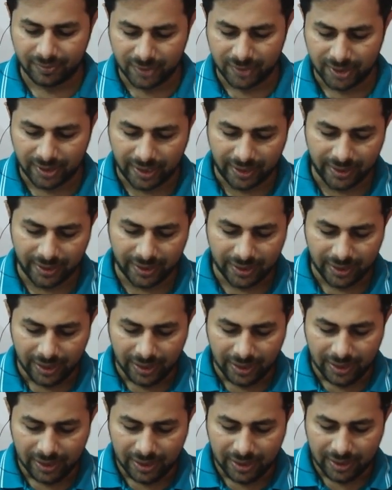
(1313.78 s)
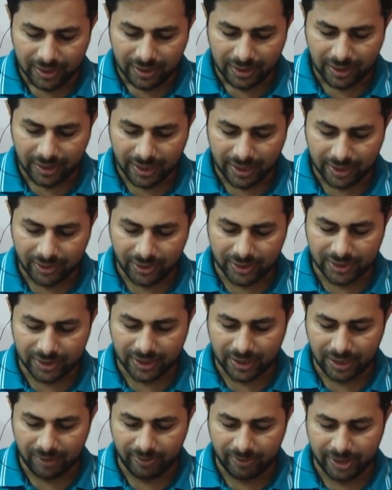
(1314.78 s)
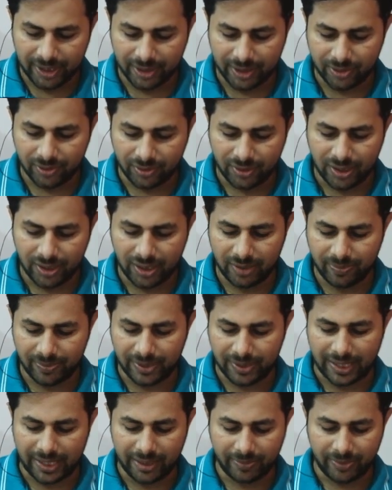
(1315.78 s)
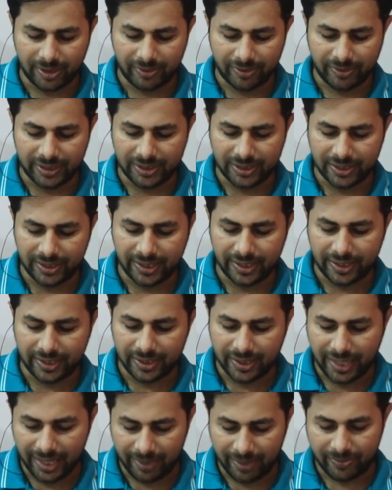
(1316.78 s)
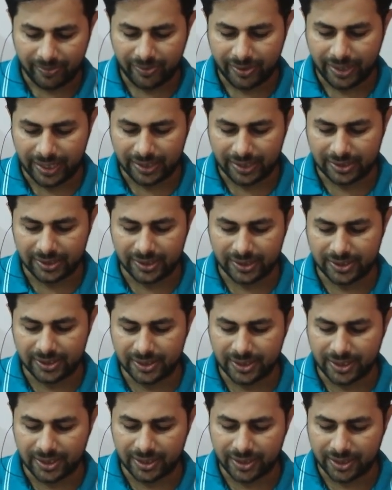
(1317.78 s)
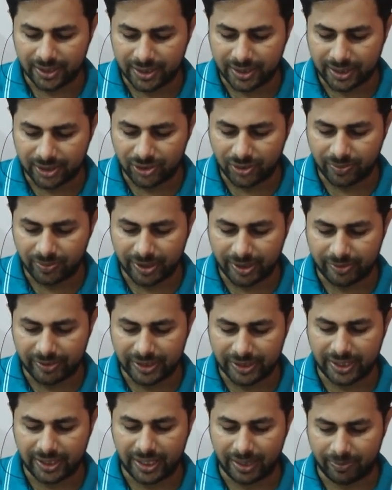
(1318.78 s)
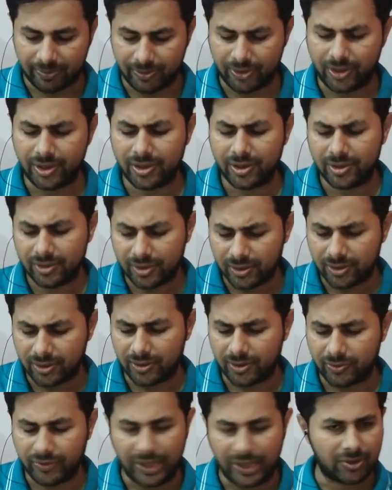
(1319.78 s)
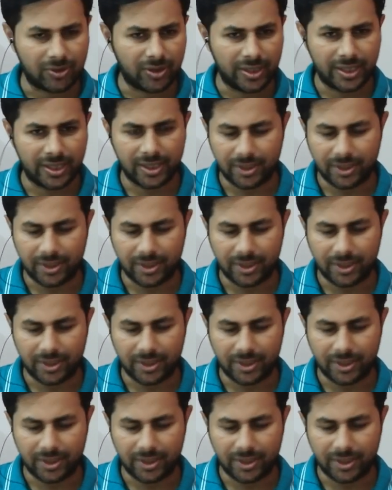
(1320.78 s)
right? The electrons are emitted only if light frequency f exceeds the threshold frequency f naught, or we are calling it